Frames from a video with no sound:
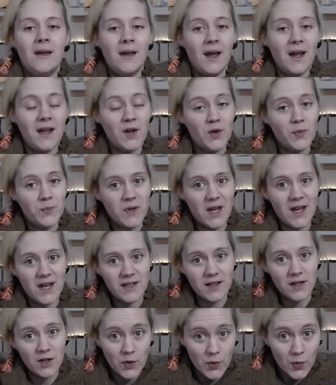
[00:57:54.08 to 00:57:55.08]
I hope you
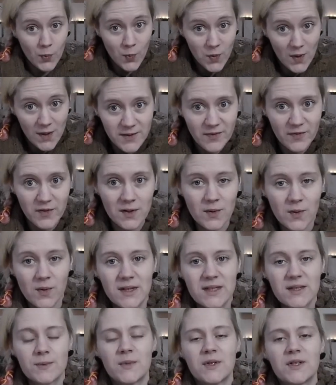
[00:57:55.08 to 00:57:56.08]
had a wonderful
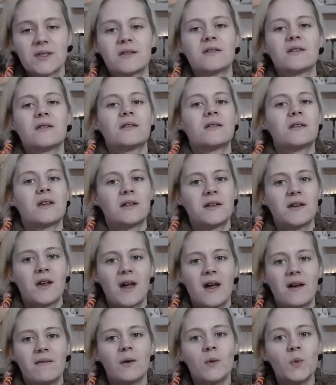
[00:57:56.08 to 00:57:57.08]
Christmas, that you
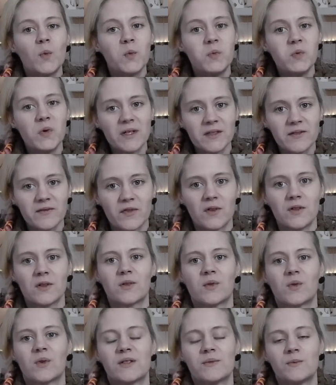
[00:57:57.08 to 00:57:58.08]
have a wonderful
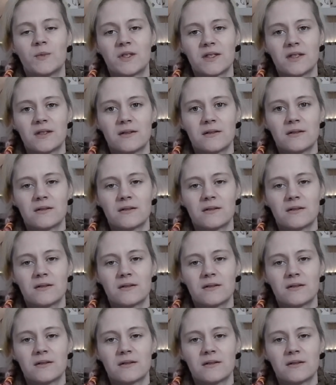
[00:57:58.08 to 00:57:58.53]
Christmas,